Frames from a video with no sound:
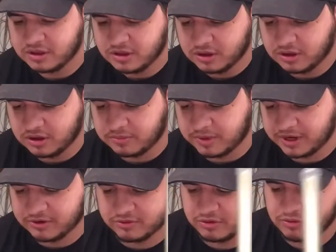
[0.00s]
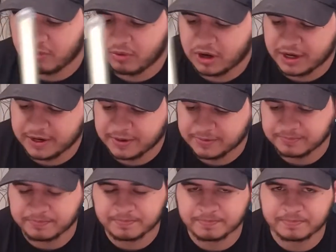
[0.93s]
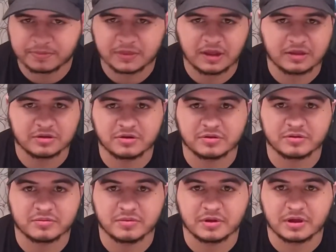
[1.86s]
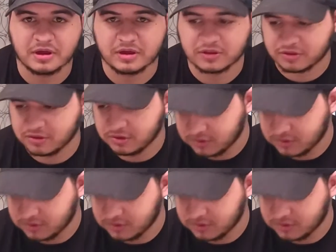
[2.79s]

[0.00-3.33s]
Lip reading: I don't know why. That's just the case.